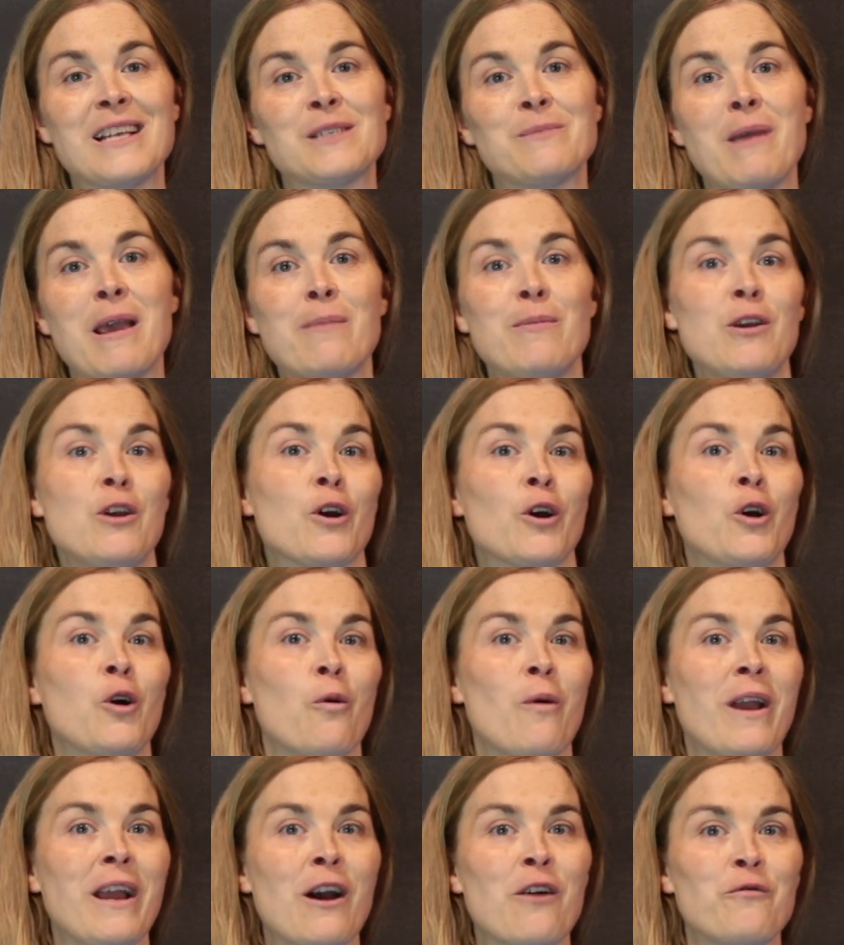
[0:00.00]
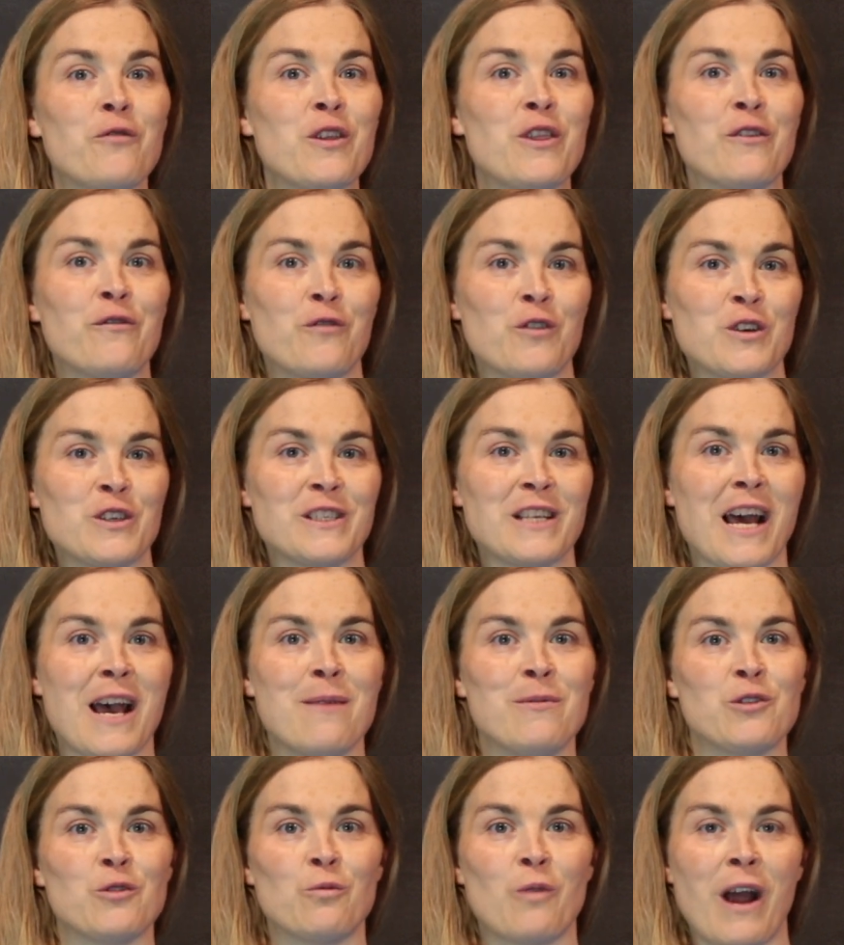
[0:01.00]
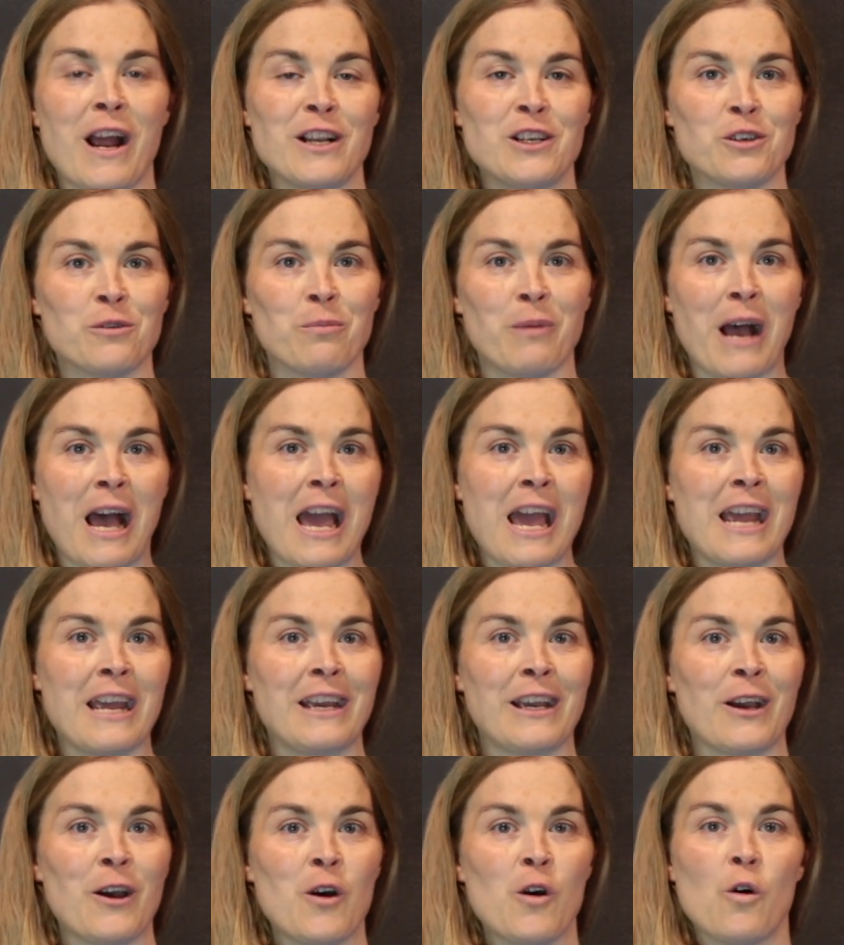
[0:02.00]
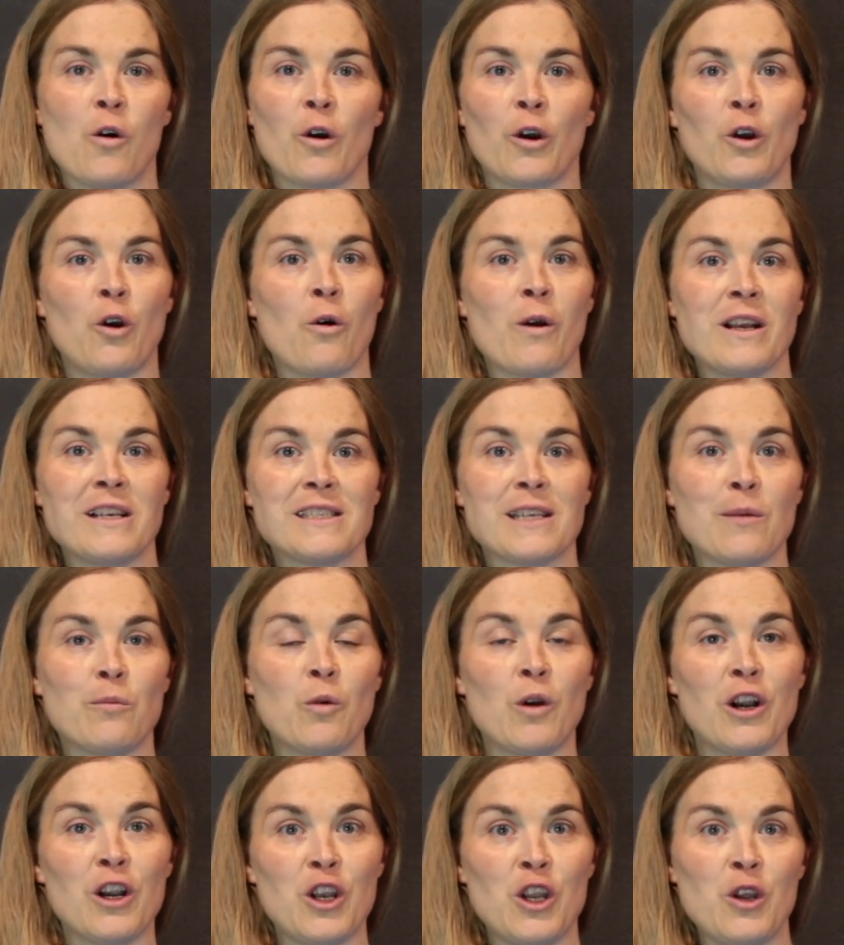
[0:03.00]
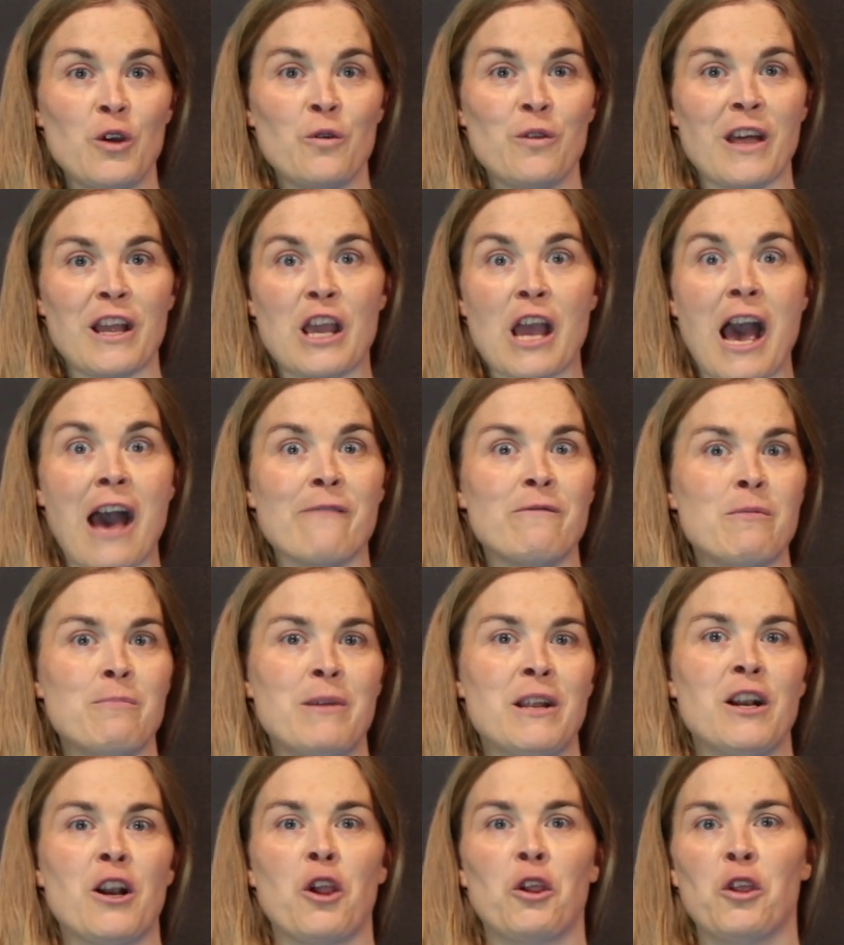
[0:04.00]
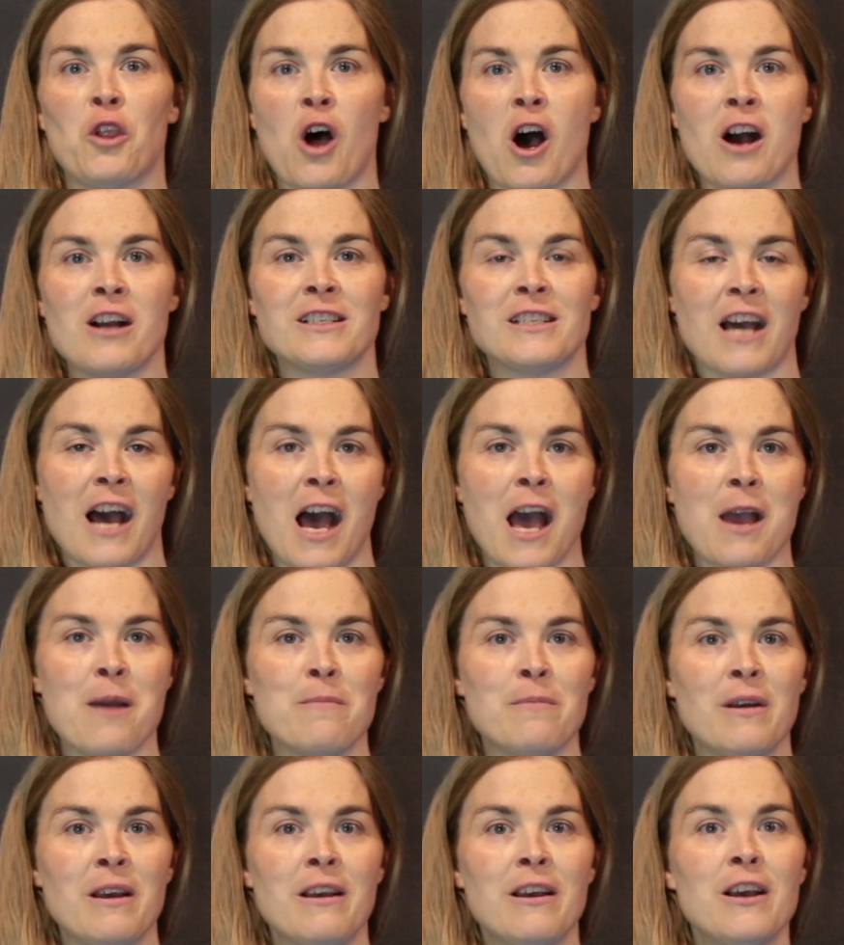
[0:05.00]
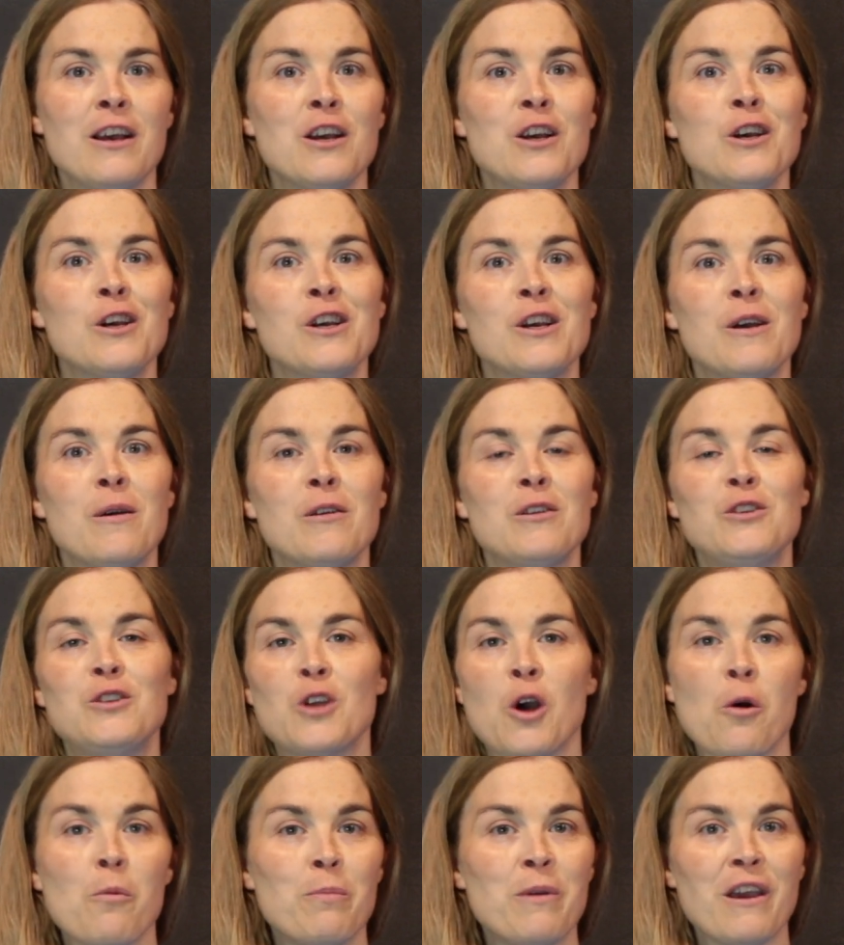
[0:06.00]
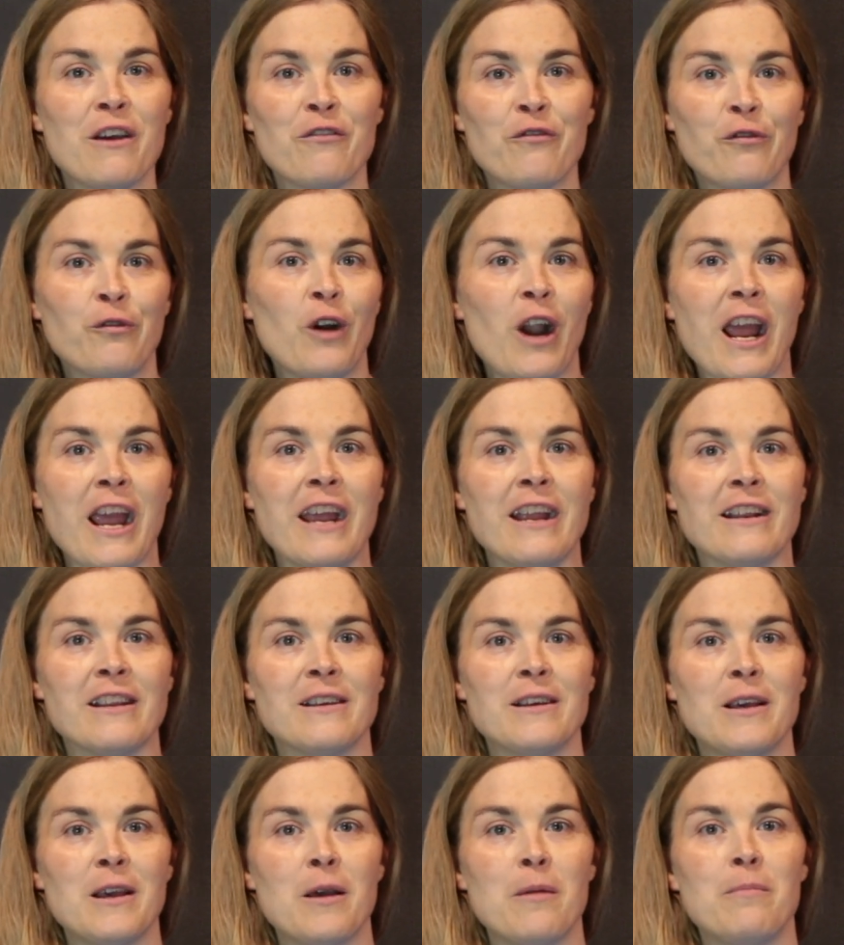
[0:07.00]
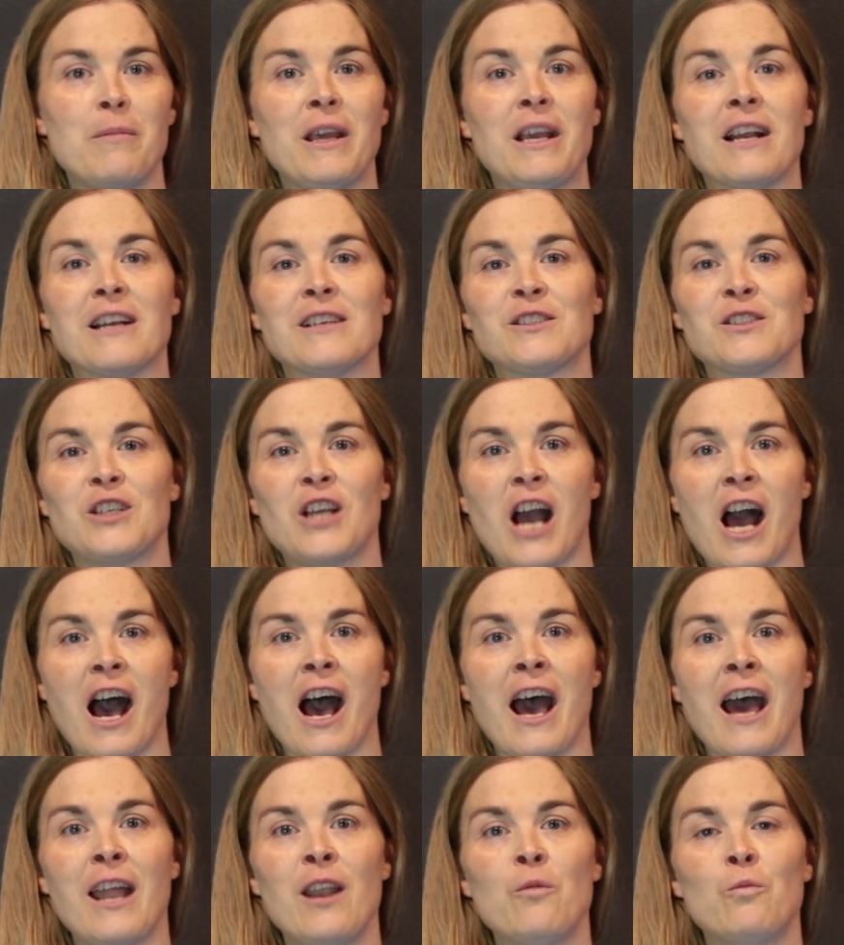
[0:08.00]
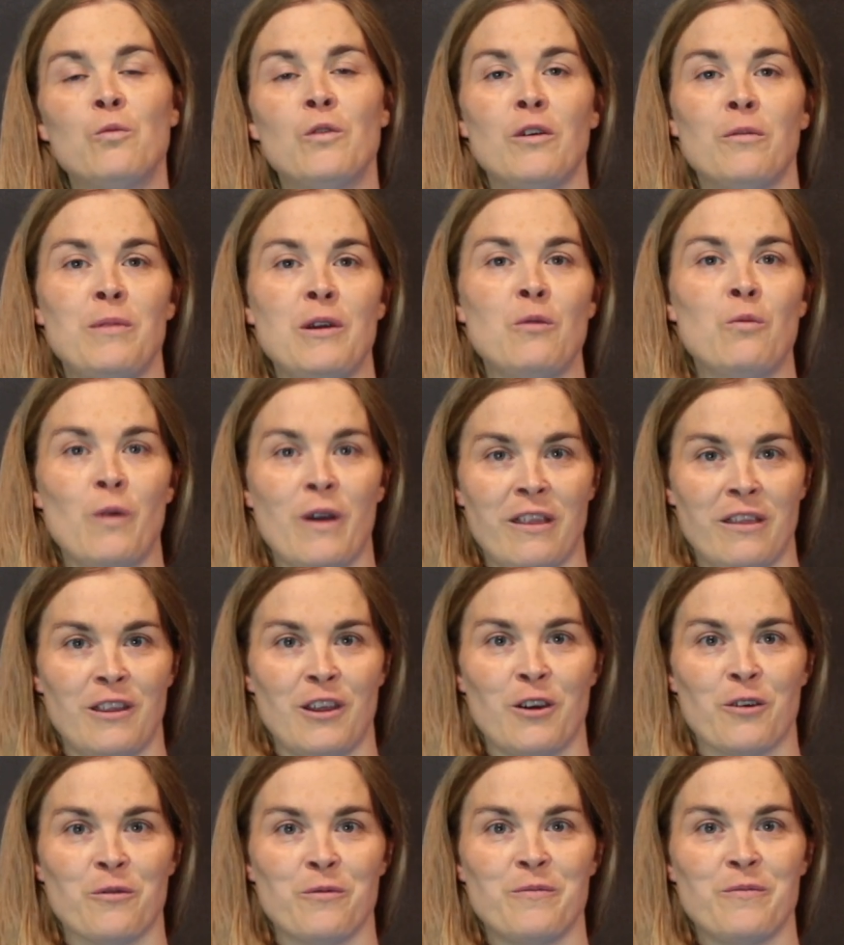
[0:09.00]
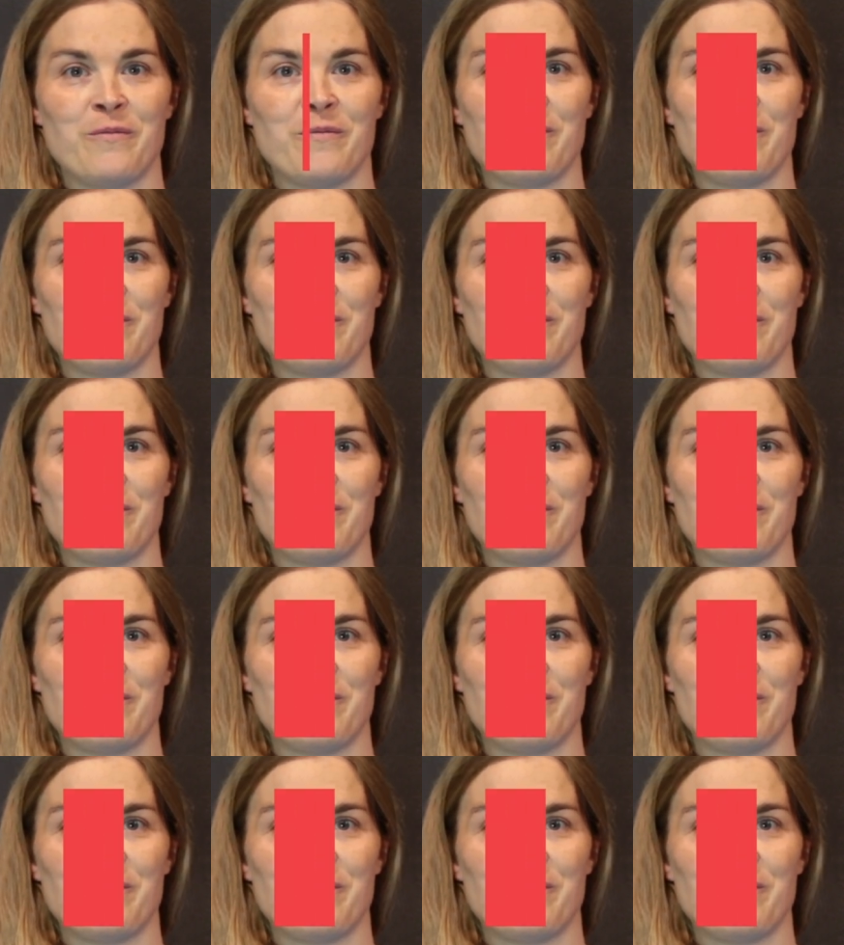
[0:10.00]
as maybe you're going out for the first time to ride your bike or going somewhere new that you haven't been in a long time, don't be afraid because God will be with you.